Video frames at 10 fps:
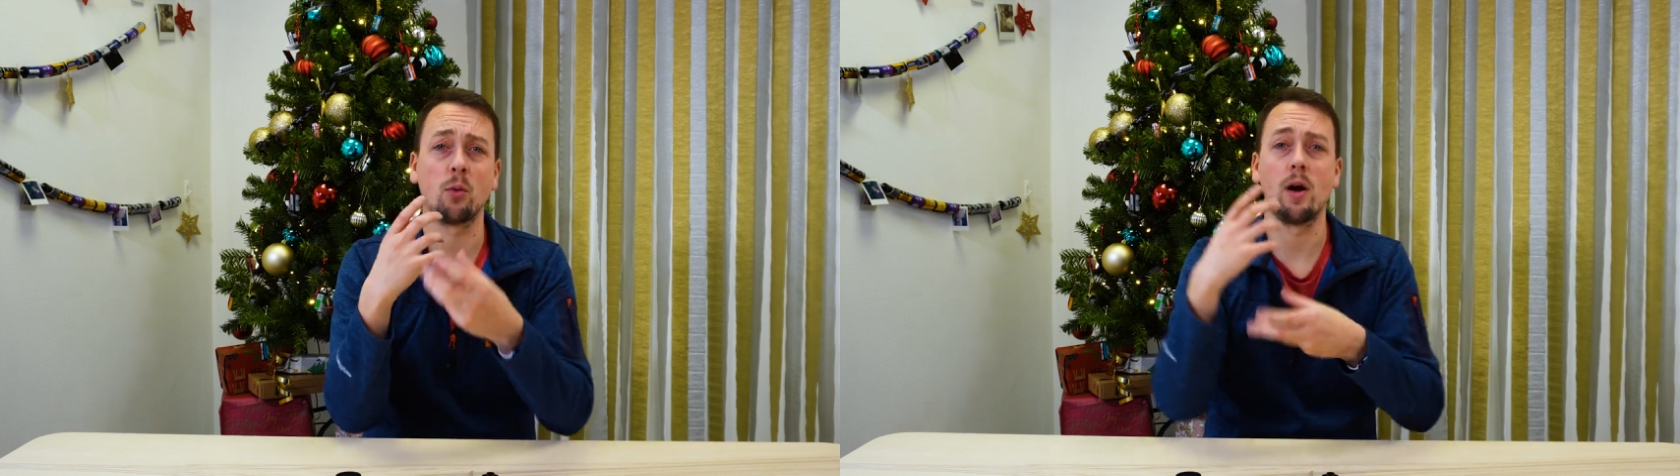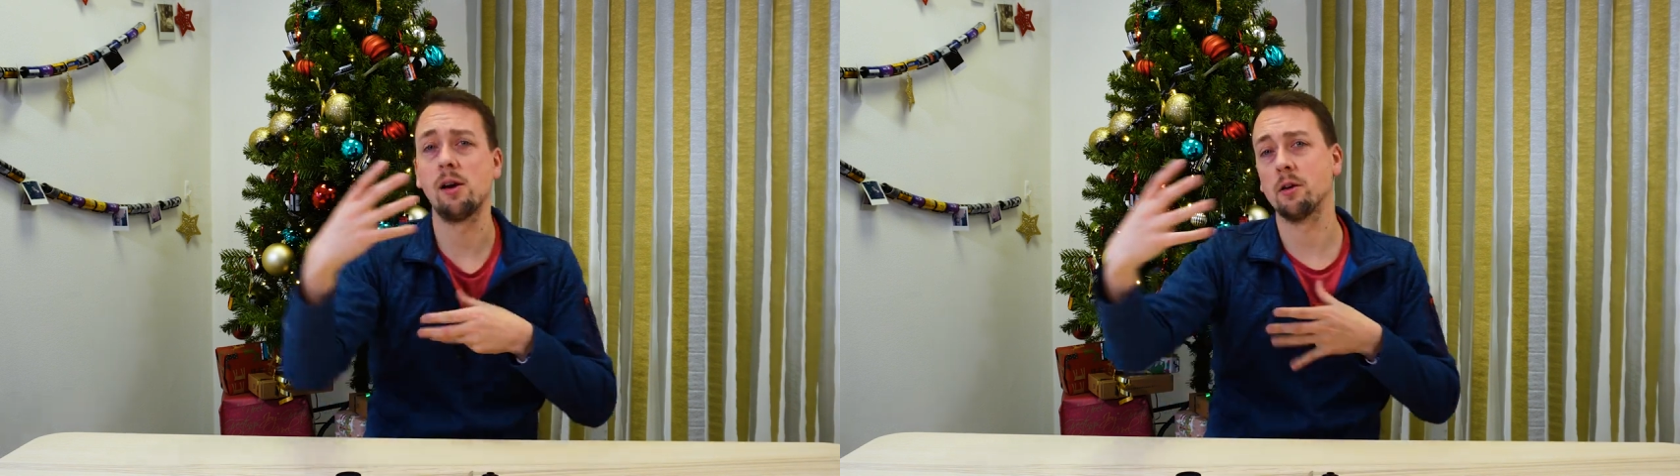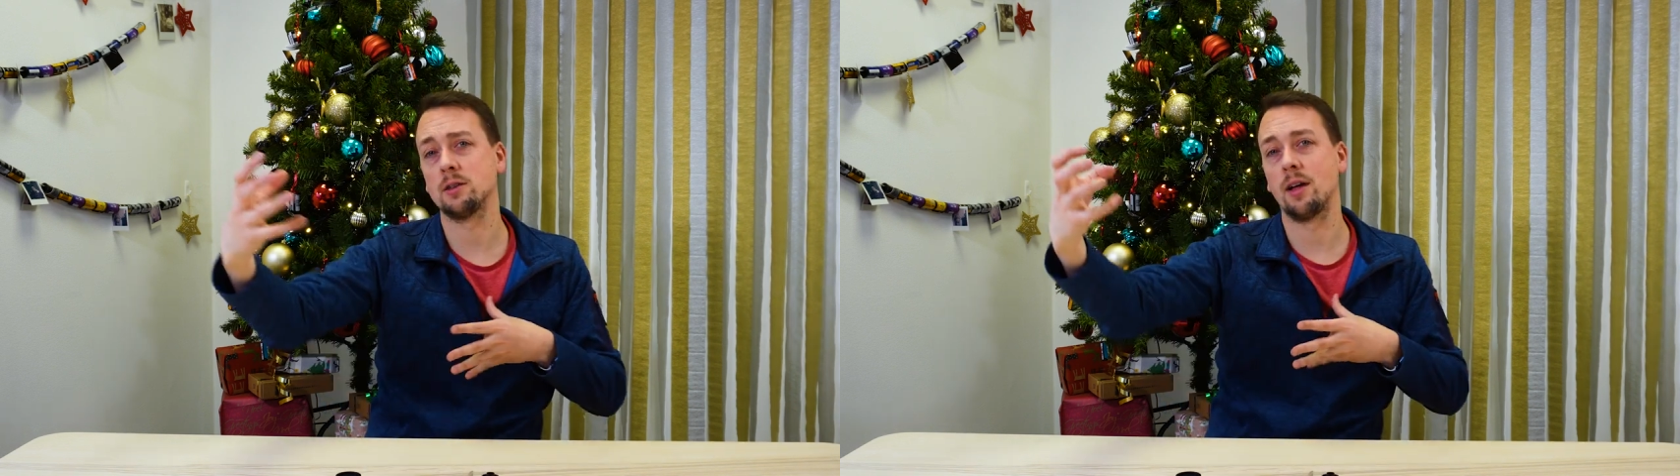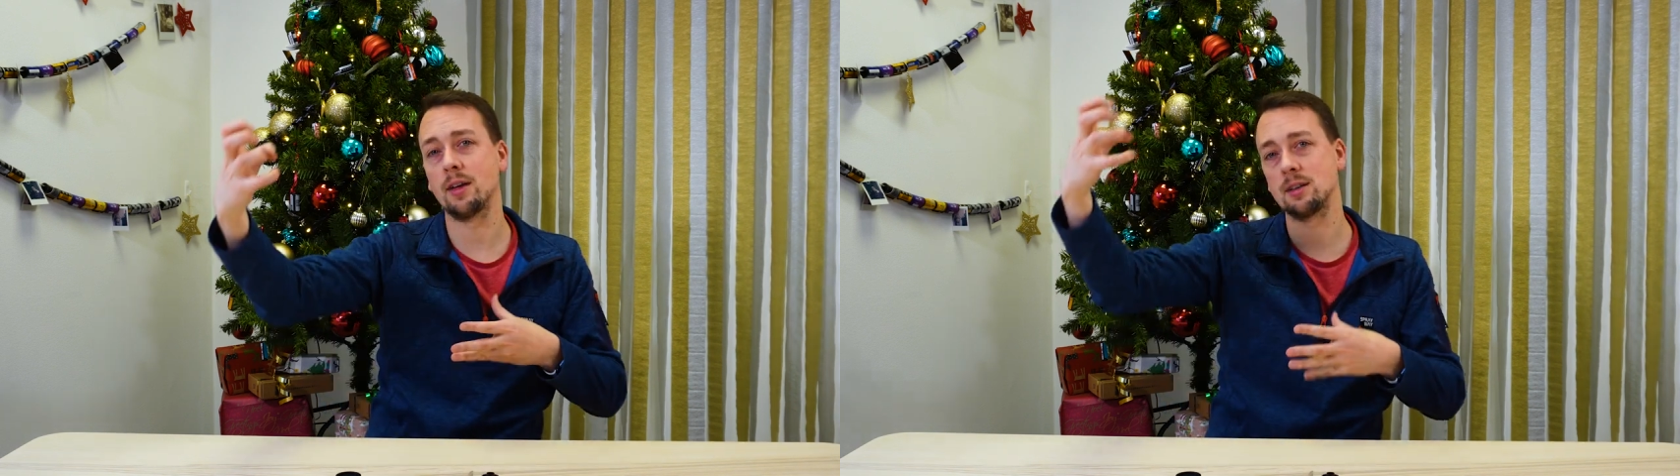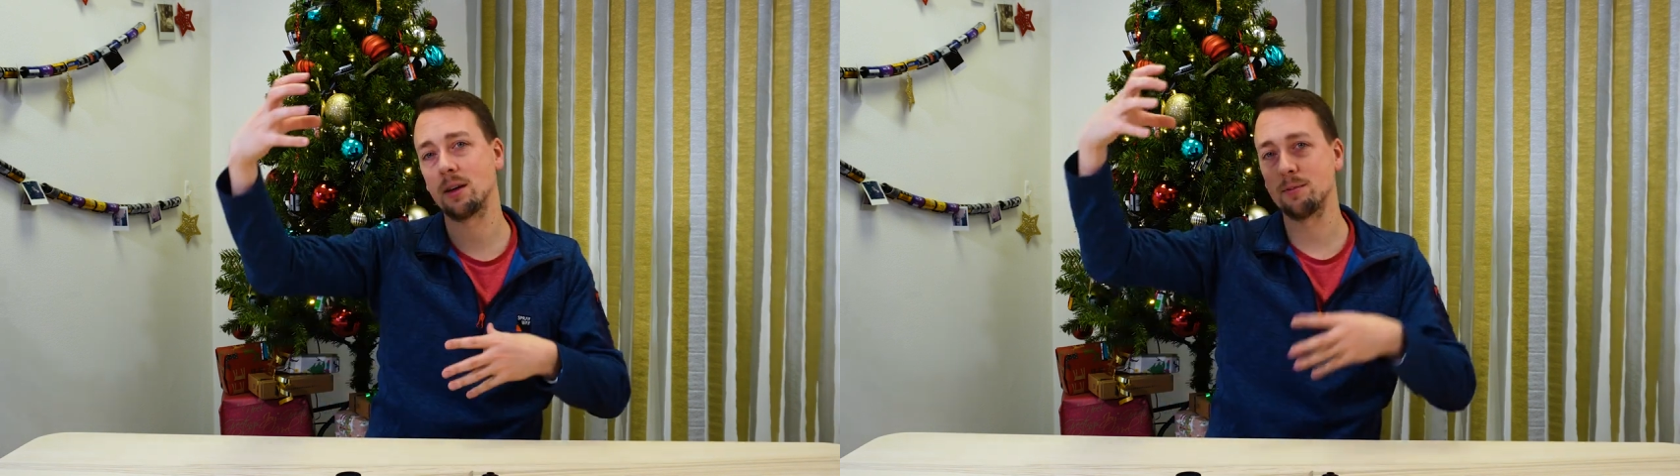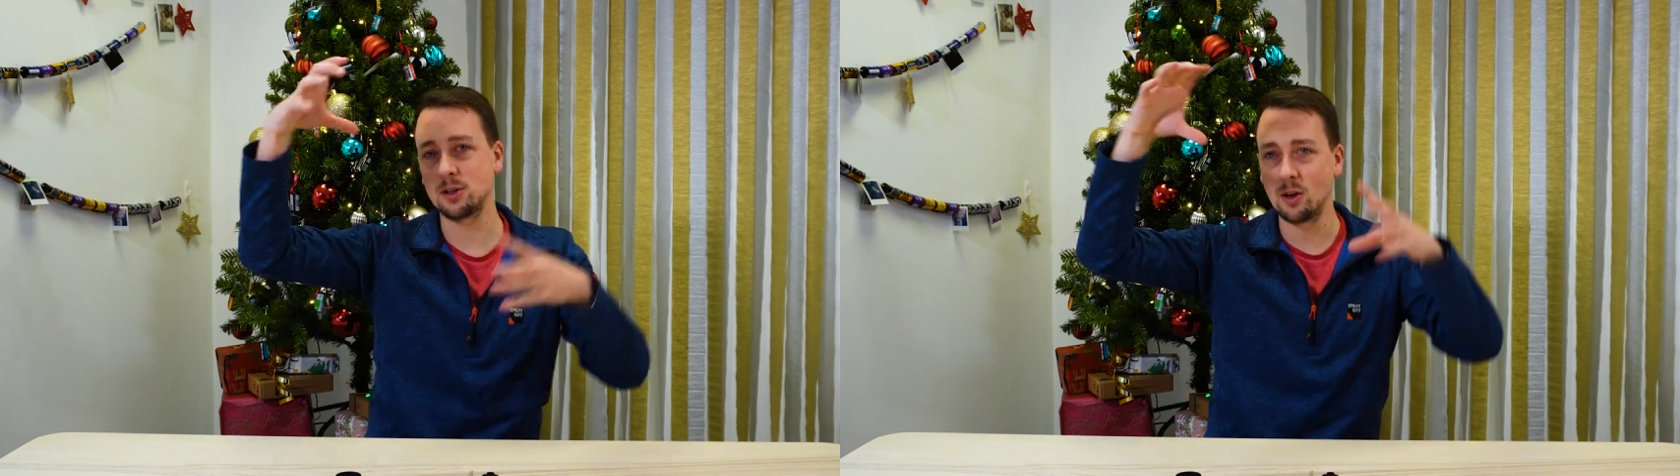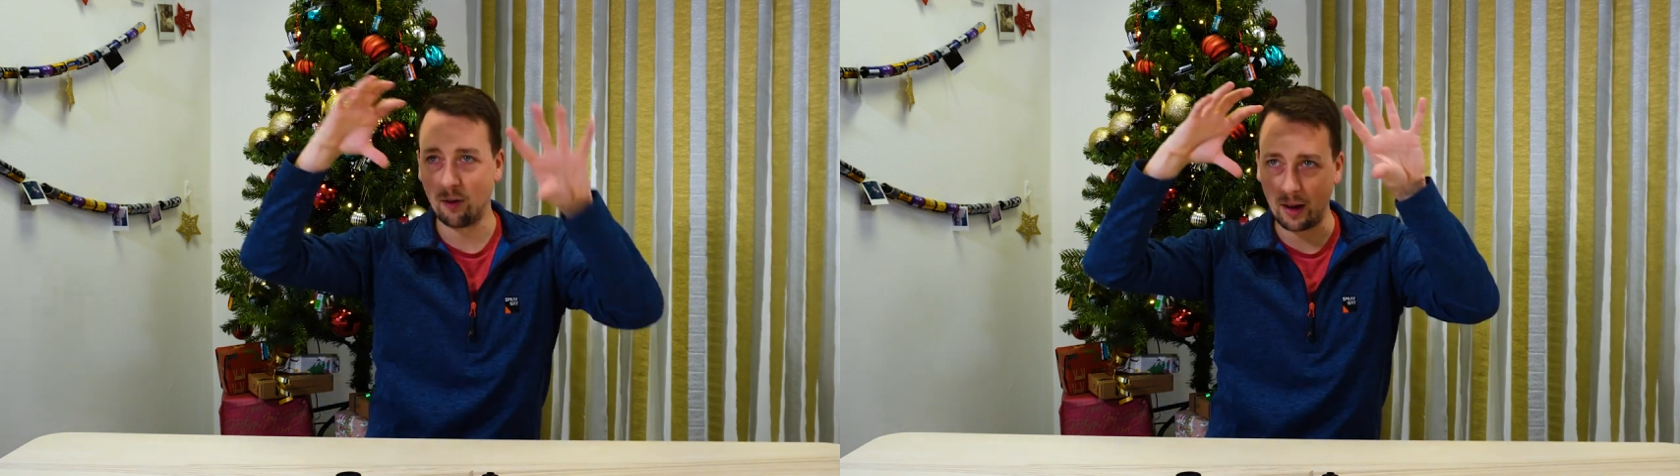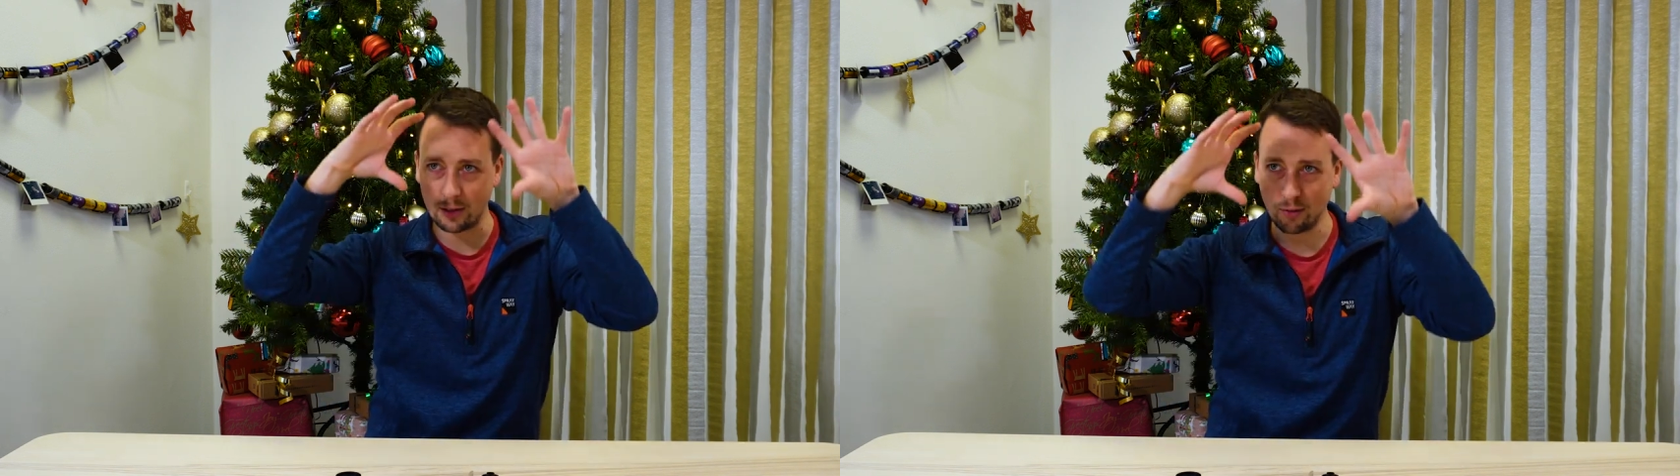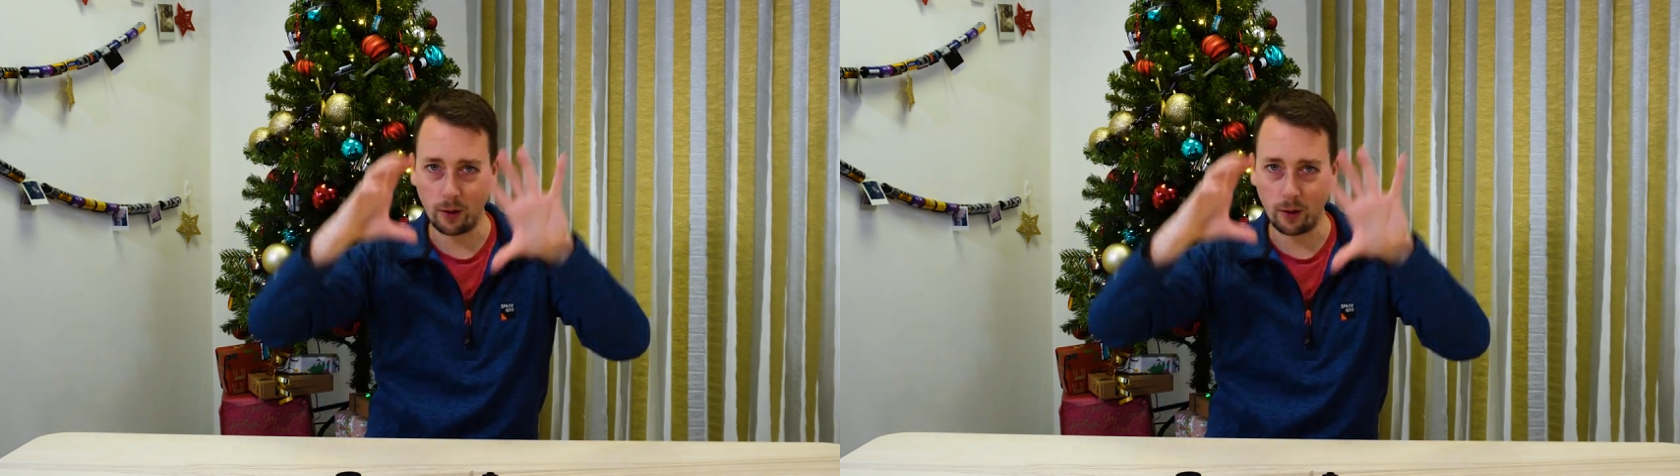where it looks like there's some snowflakes